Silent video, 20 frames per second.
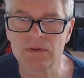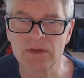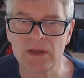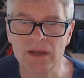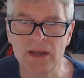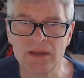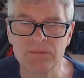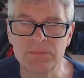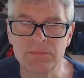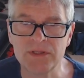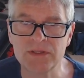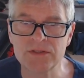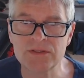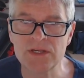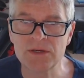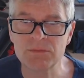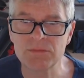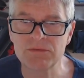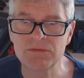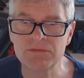and by the
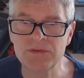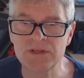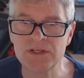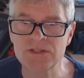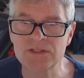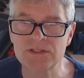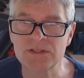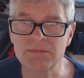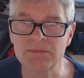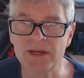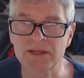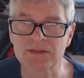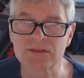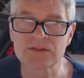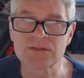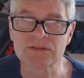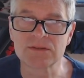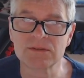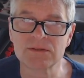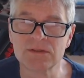time we finish the
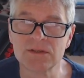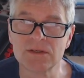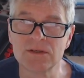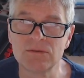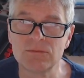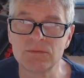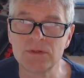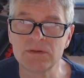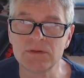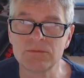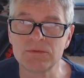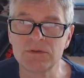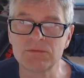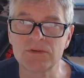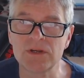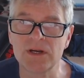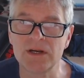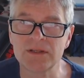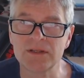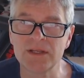maths, we've
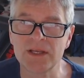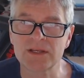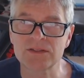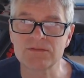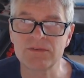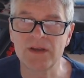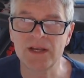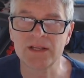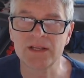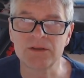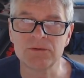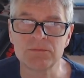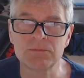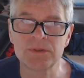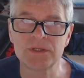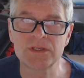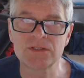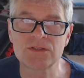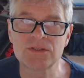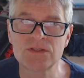got our next value,
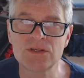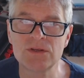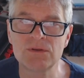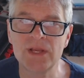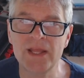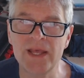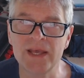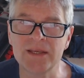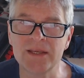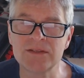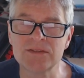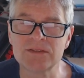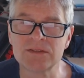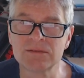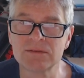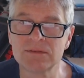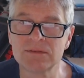but it's too late,